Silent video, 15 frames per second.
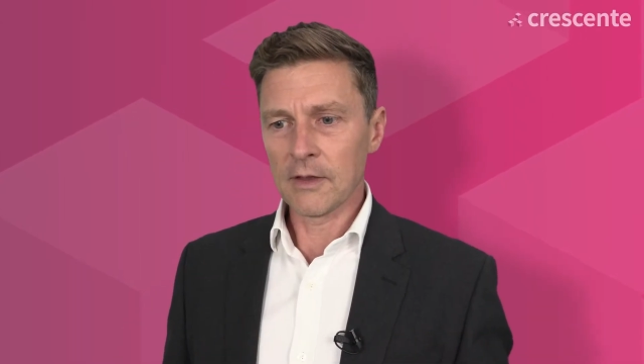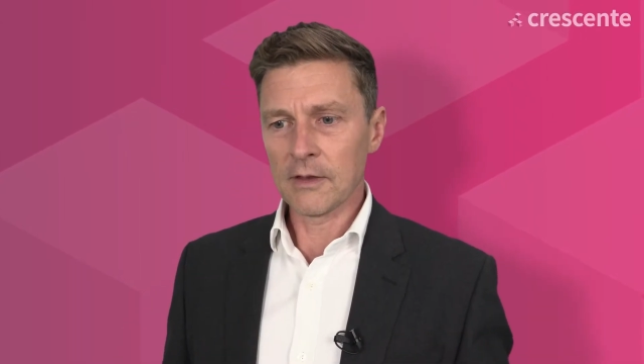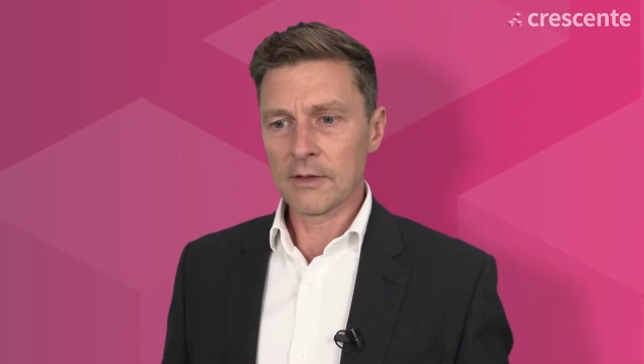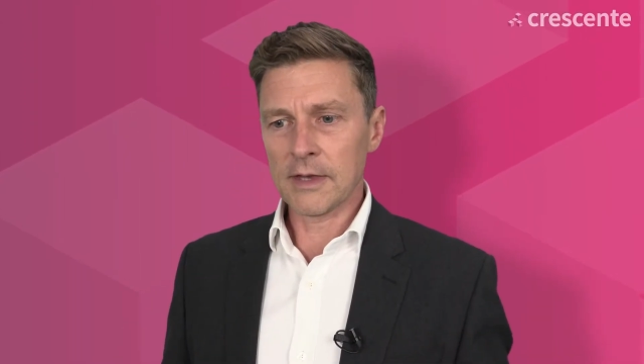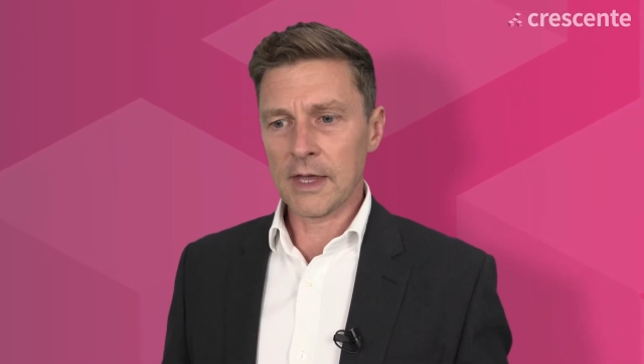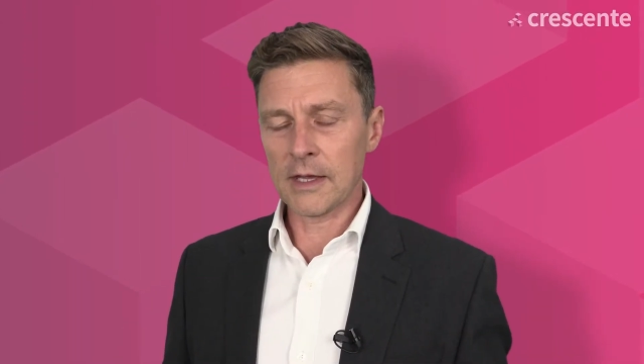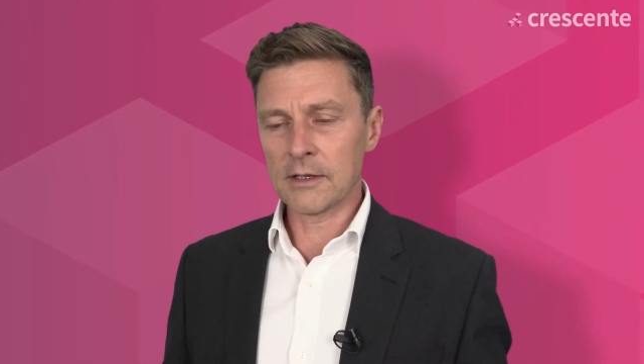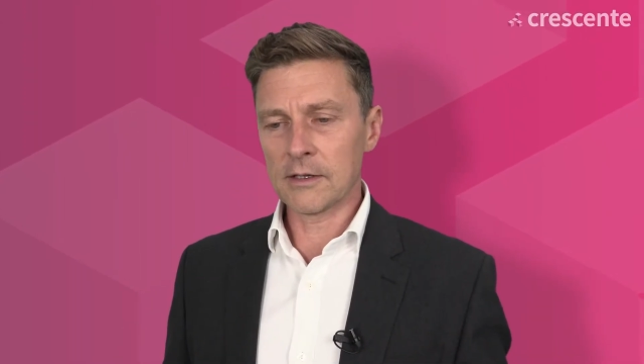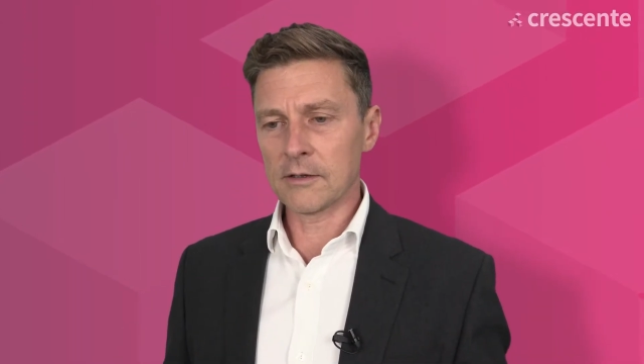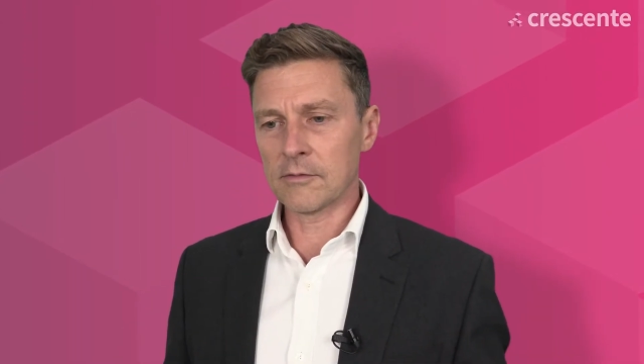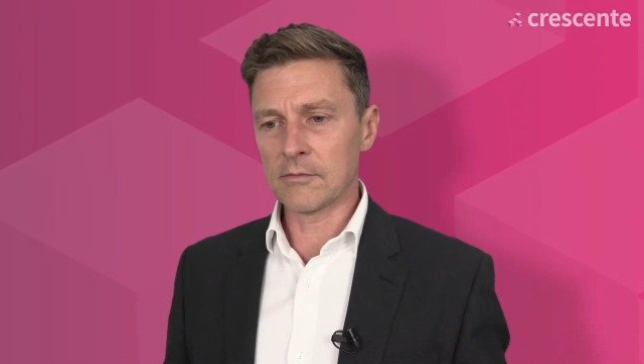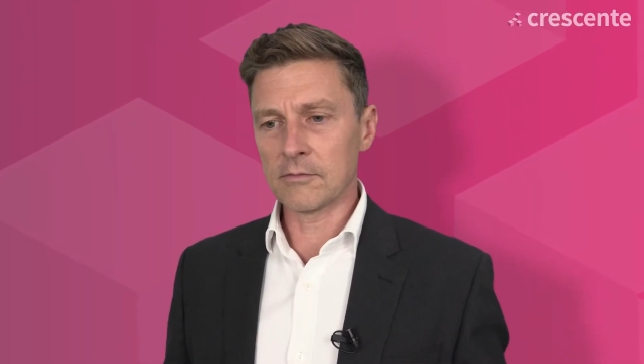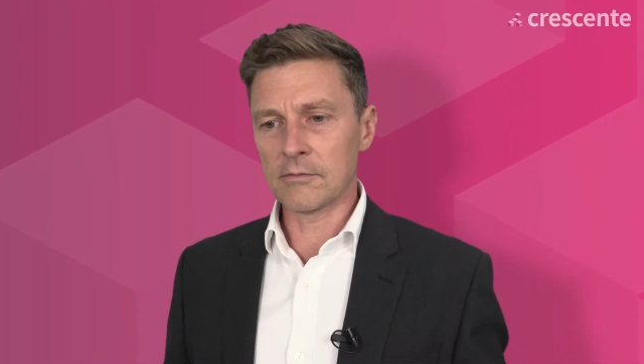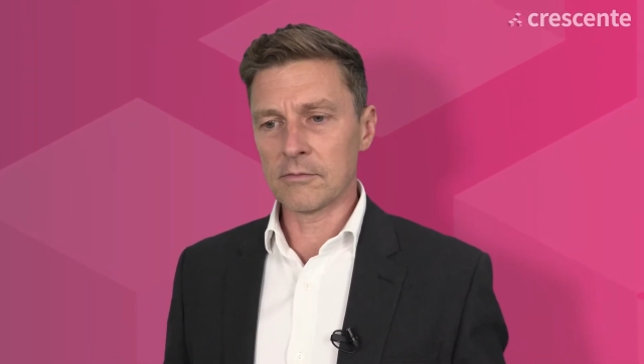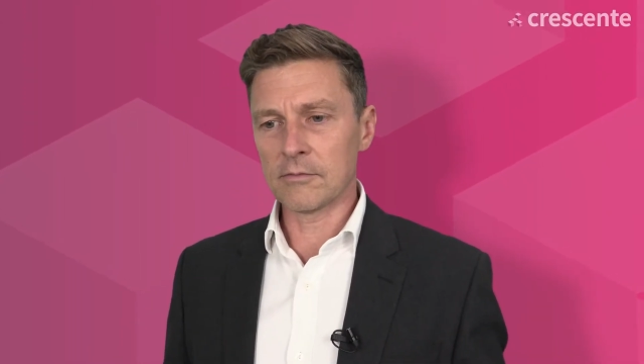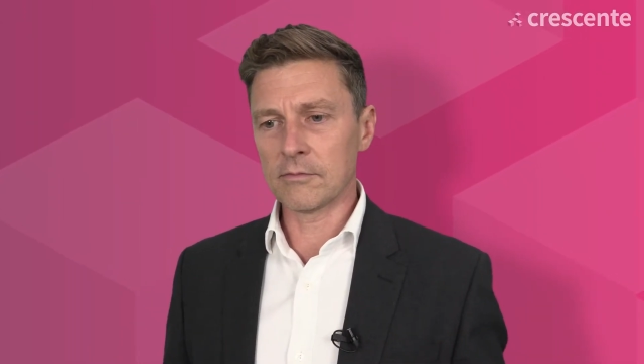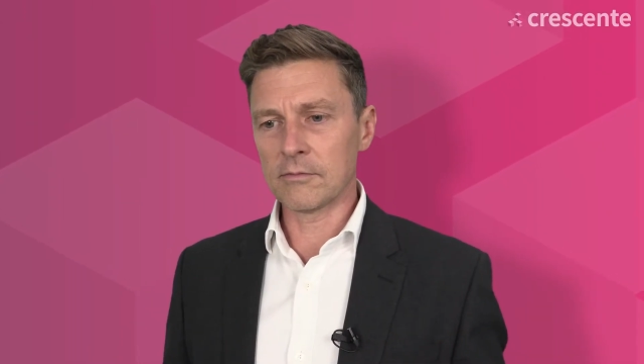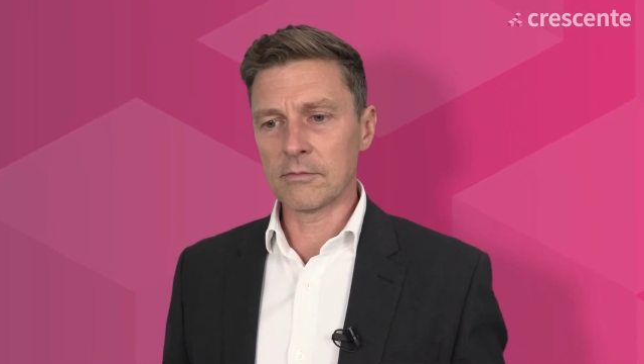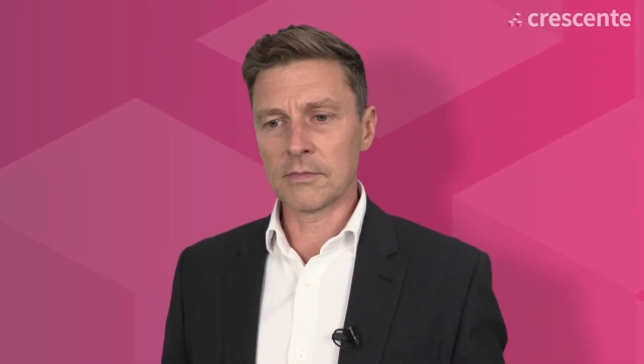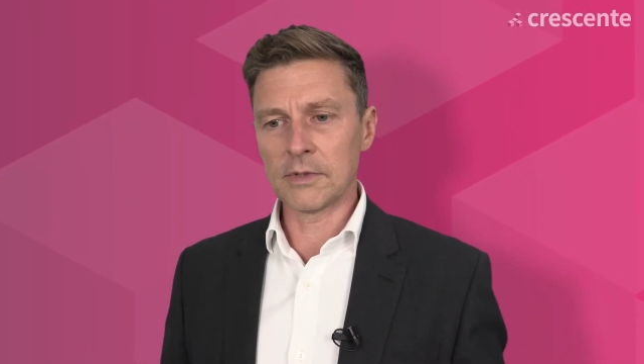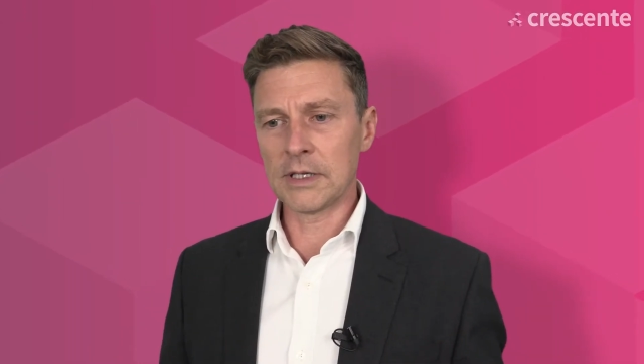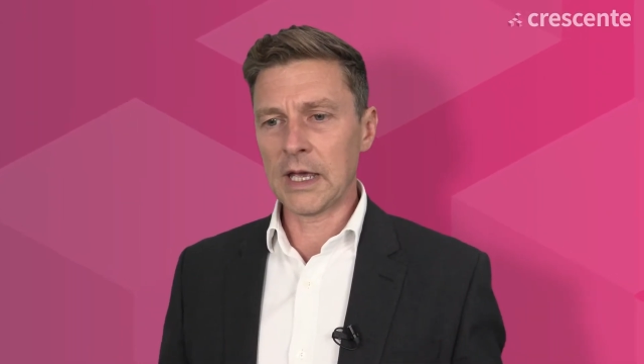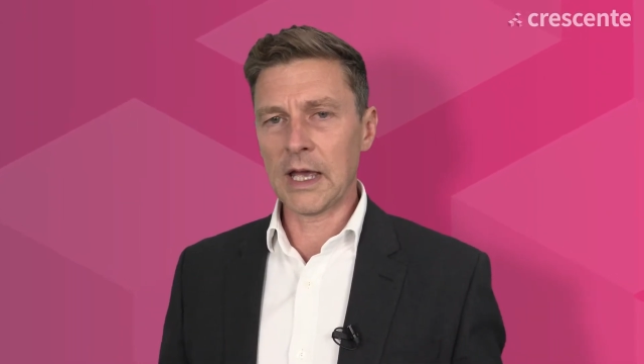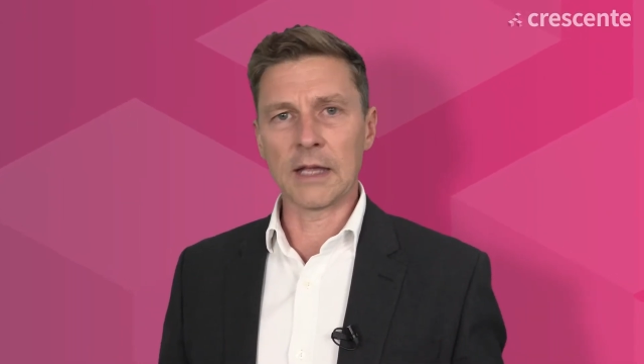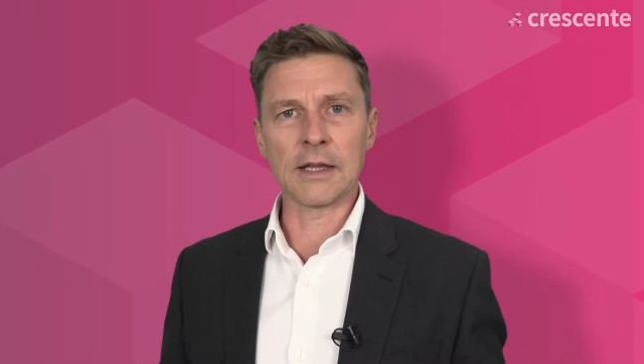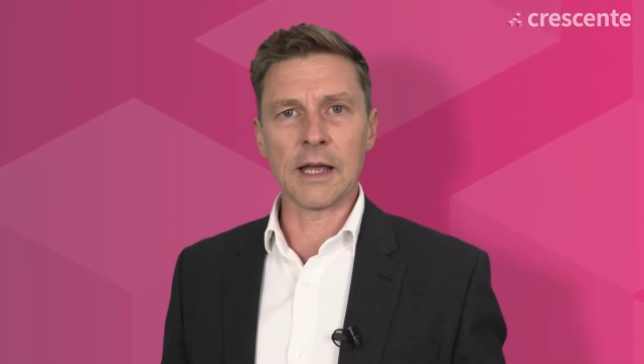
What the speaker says: Then yeah,